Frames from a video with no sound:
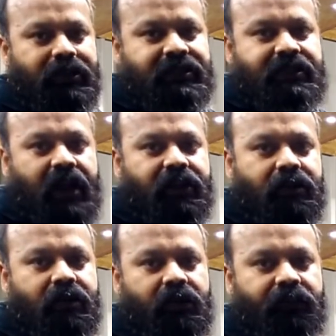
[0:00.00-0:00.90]
it's
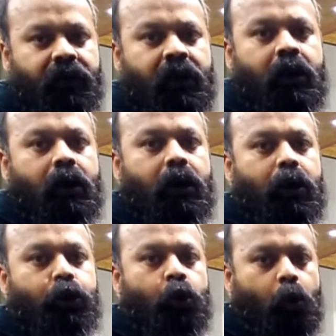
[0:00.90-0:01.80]
tightened enough.
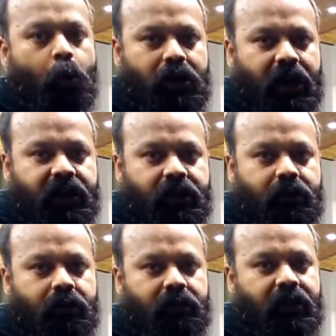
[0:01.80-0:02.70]
Don't over tighten
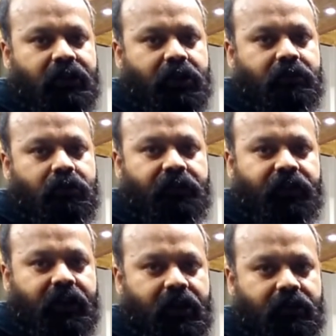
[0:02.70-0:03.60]
it, there are chances of
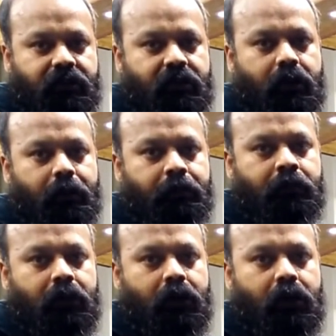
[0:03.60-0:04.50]
the case
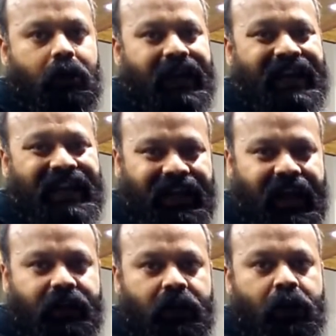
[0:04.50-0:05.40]
getting
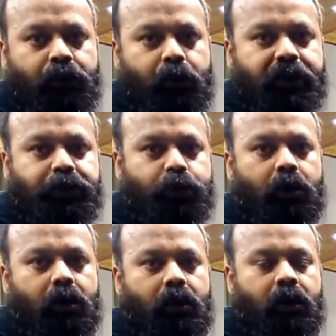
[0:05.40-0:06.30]
cracked. So
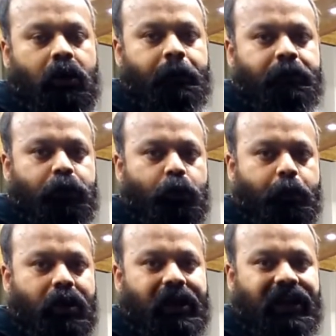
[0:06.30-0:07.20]
ensure you
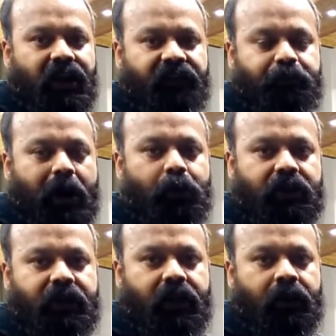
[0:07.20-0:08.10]
put enough
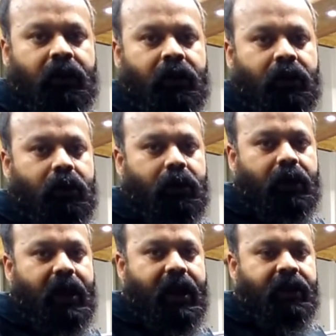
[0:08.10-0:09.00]
power there
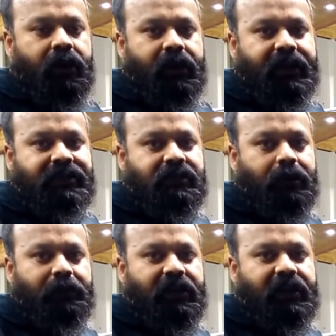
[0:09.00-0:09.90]
and it's
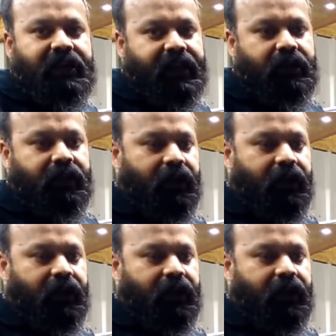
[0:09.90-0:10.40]
completely taken